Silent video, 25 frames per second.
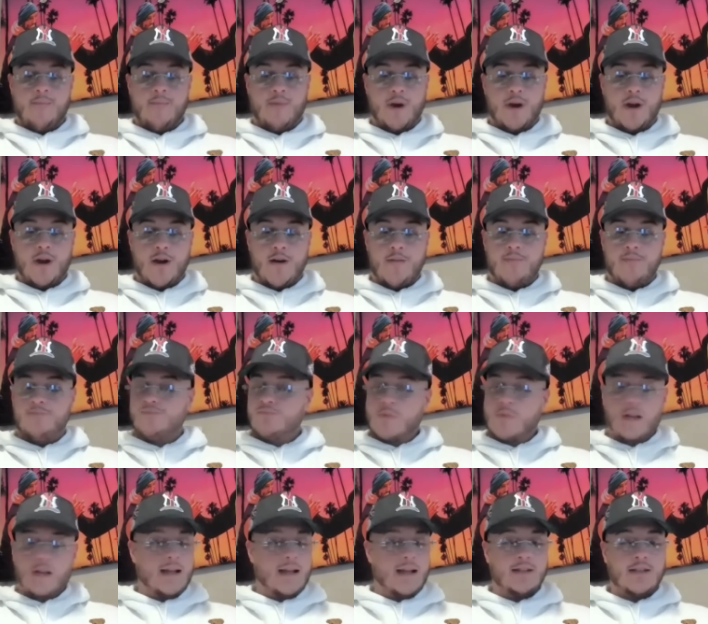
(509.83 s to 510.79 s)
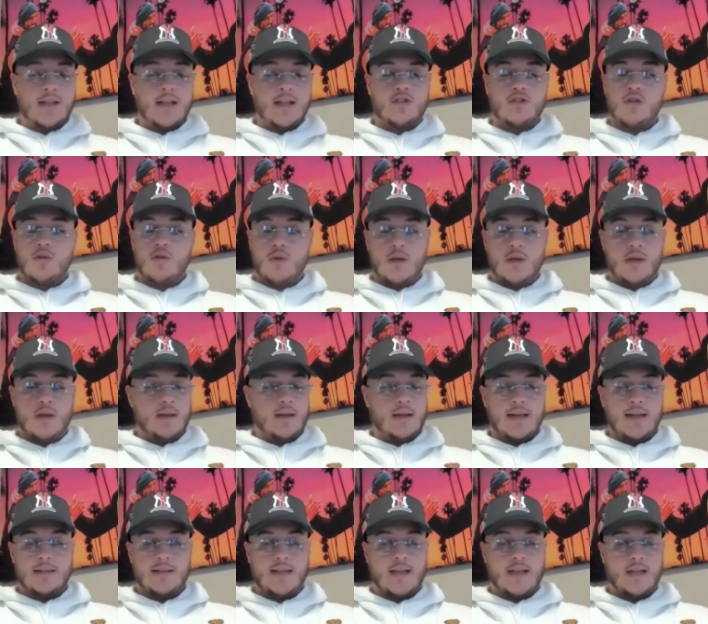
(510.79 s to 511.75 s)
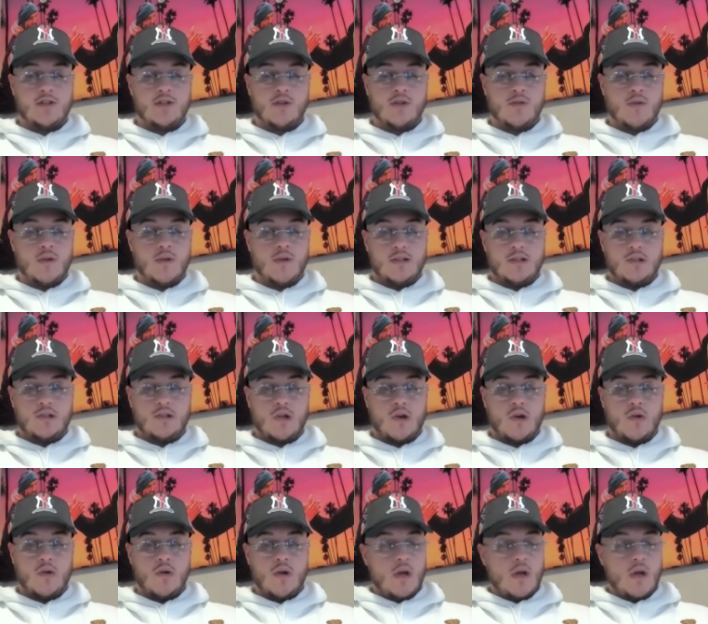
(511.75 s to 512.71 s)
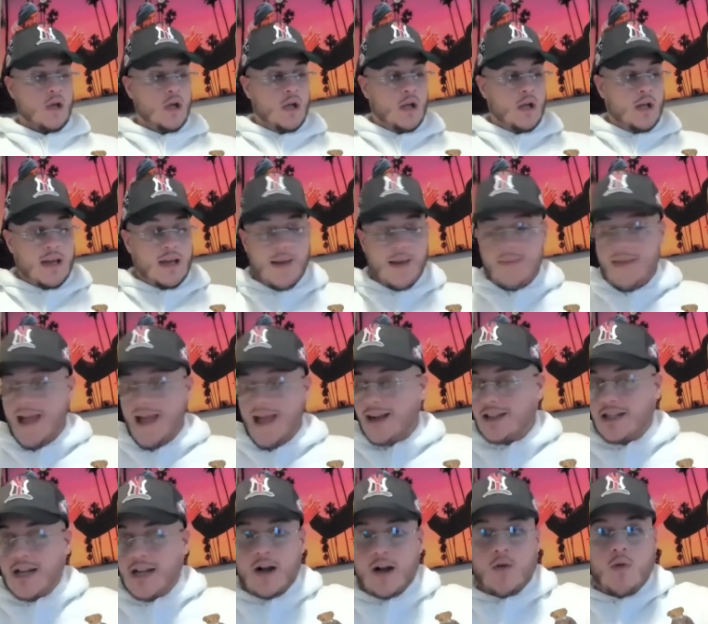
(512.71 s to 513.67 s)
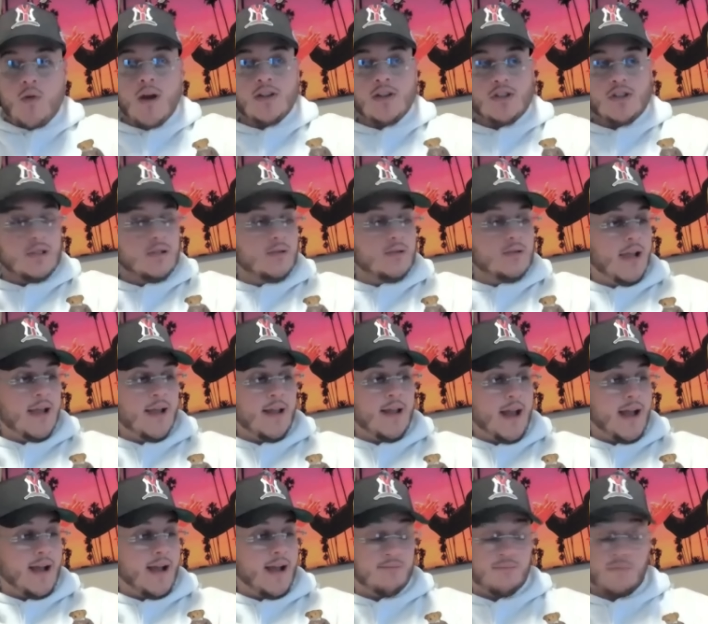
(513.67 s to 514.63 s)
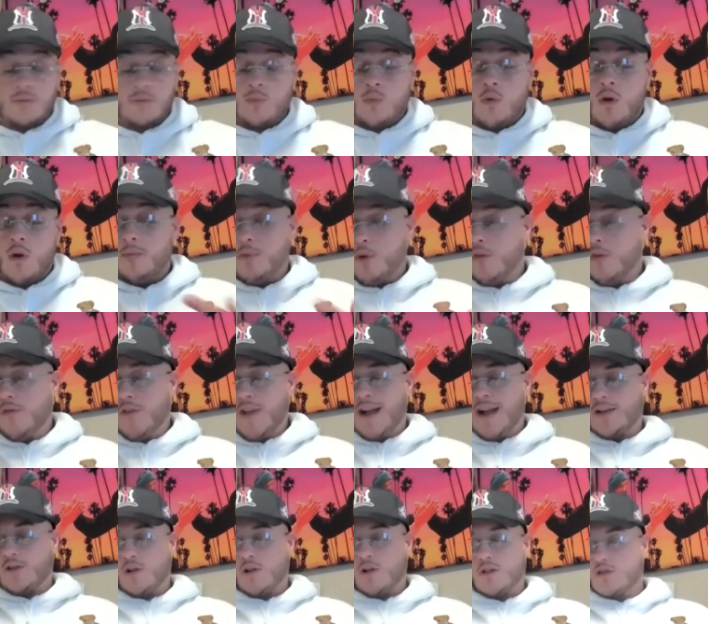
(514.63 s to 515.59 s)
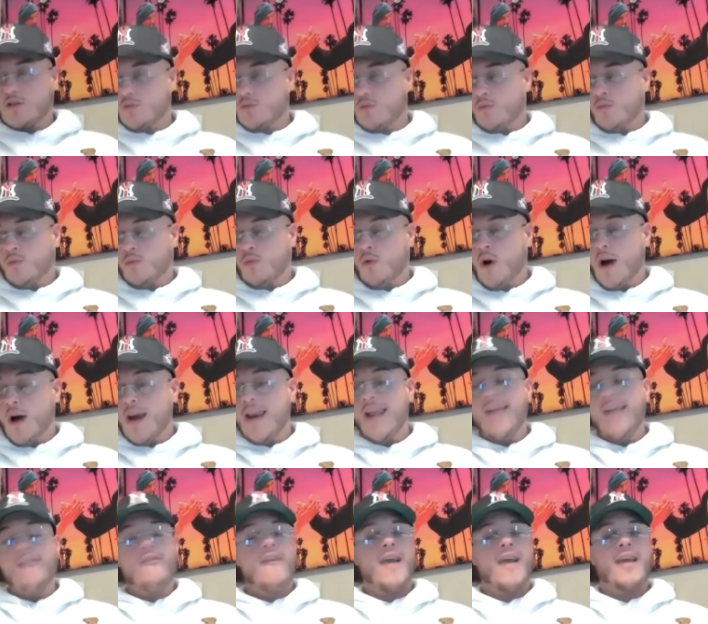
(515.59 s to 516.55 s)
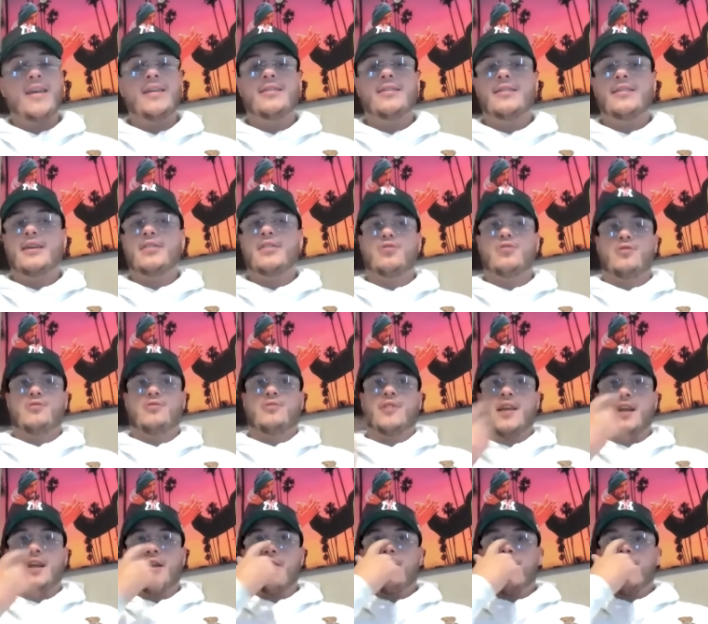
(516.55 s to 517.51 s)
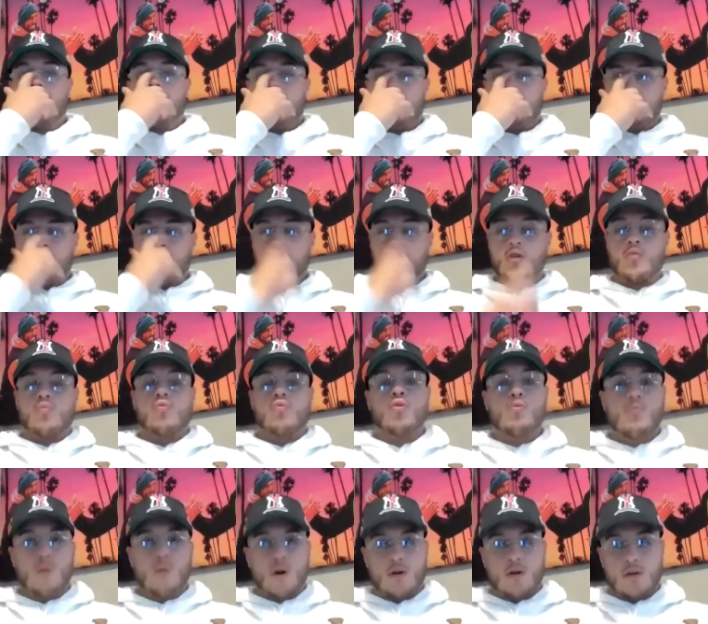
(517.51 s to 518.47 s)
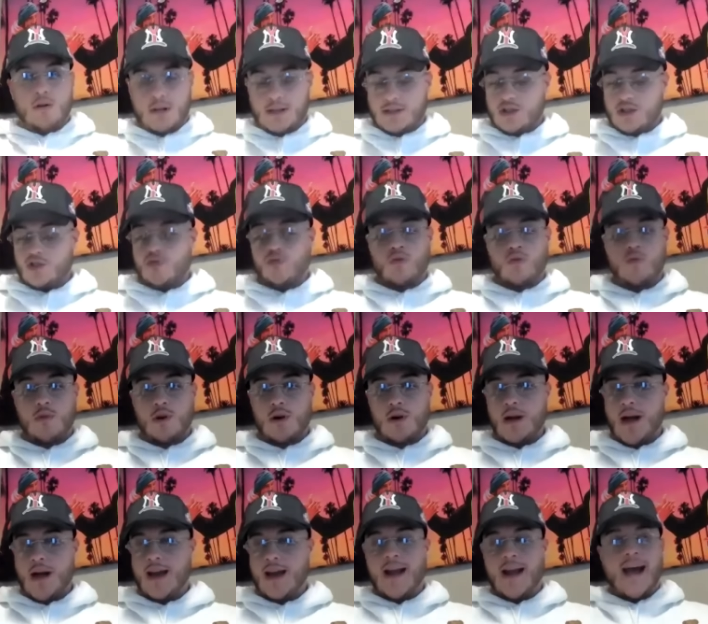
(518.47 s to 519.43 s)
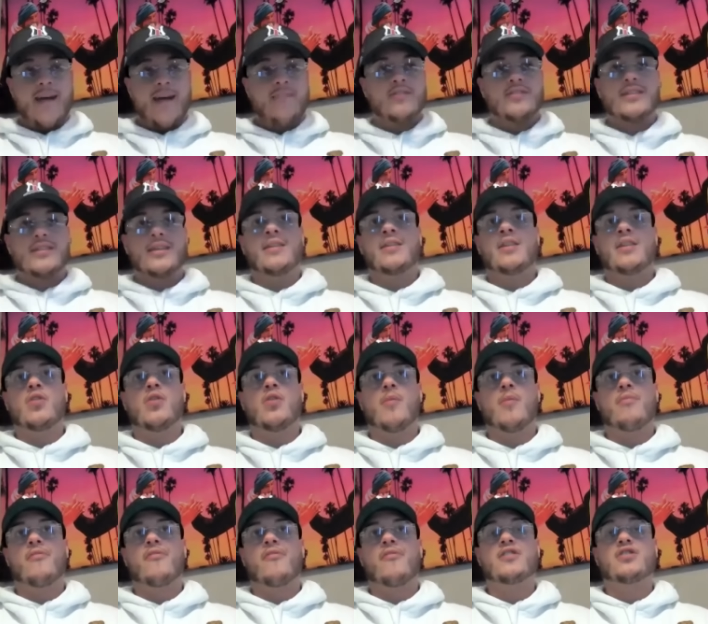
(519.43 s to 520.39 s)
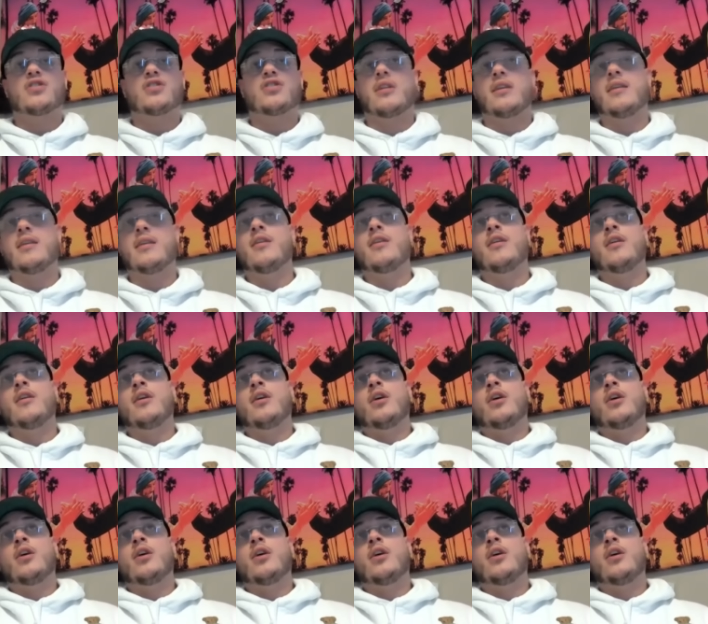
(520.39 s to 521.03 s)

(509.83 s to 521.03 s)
But um, let's get to it. Let's get to it. So let me ask y'all a question. And I want both of y'all thoughts. What, if anything, do you think about the rumored? Because it's rumored. I haven't seen anything go up officially.